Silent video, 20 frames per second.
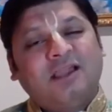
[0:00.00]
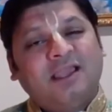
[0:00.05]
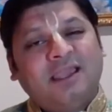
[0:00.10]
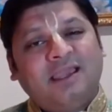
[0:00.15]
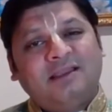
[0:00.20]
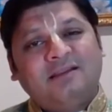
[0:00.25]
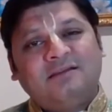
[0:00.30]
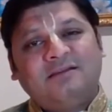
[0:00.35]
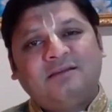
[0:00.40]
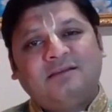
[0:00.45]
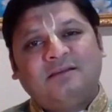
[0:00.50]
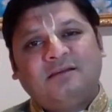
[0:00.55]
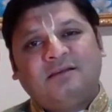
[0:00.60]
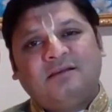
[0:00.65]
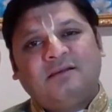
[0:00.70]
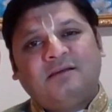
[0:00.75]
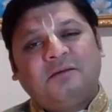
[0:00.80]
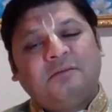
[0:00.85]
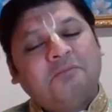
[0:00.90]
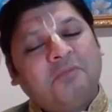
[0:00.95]
head
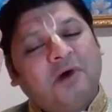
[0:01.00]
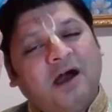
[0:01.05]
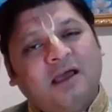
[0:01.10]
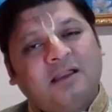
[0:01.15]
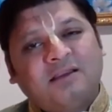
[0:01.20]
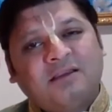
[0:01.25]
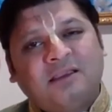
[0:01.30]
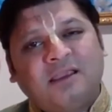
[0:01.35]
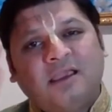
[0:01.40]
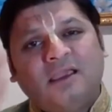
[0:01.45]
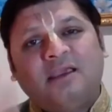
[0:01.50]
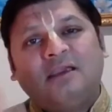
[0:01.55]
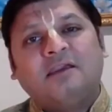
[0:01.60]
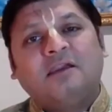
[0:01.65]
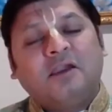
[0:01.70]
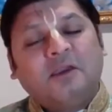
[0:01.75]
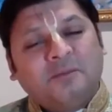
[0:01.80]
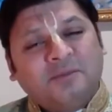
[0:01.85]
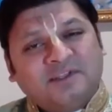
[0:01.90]
Marke,